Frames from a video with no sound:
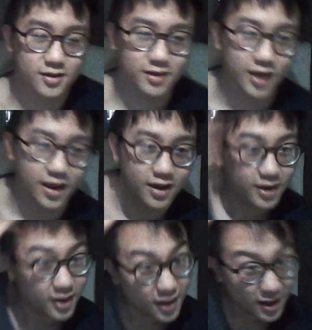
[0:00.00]
Like
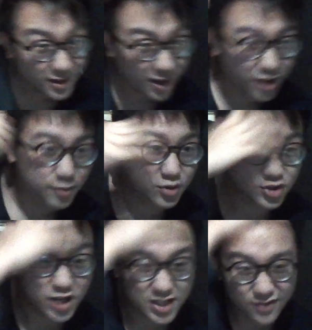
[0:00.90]
they are the most
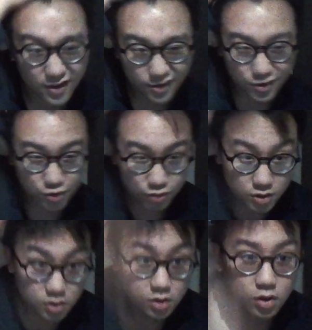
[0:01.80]
attractive
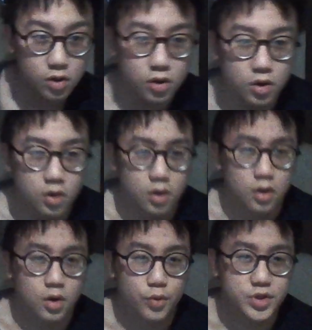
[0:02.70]
individuals,
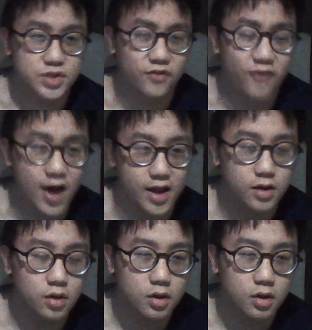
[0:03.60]
which is fine